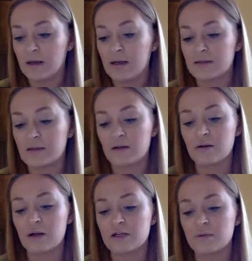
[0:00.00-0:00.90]
His
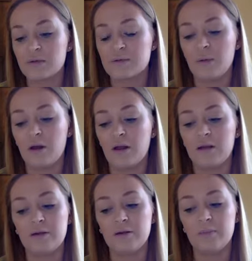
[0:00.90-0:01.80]
congregation was small
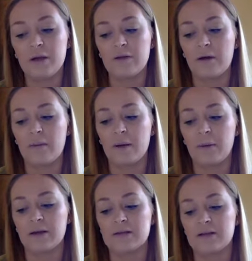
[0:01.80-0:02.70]
and couldn't pay Rabbi
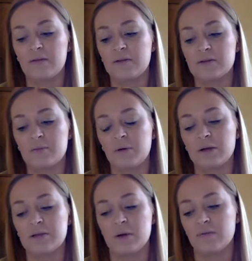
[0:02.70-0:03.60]
Weiss enough to support
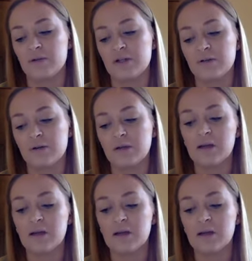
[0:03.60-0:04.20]
his wife and children.